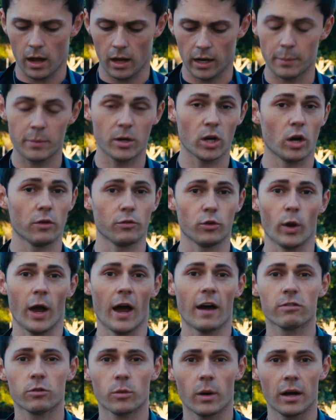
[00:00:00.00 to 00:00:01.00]
Let me know if you
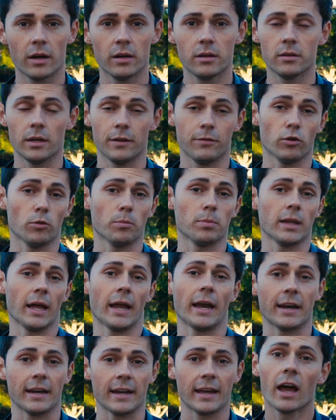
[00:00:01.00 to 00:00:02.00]
have one, if you're
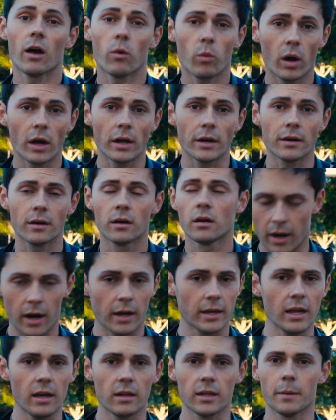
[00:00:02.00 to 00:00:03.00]
planning to get one.
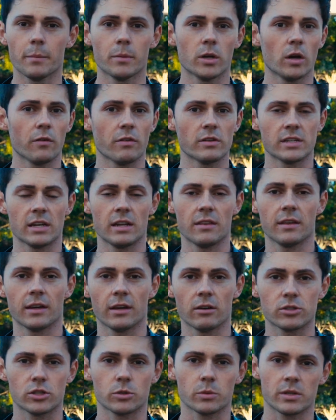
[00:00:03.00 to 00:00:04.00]
But yeah, let me know if there's anything
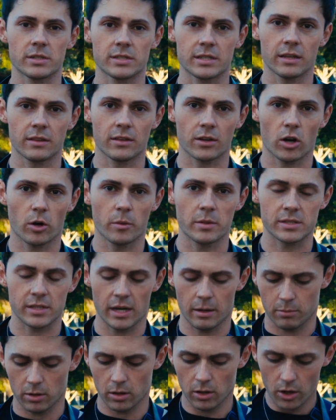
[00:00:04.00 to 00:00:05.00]
else you want to see in the comments
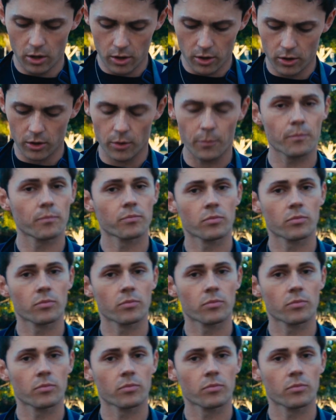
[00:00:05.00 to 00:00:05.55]
down below.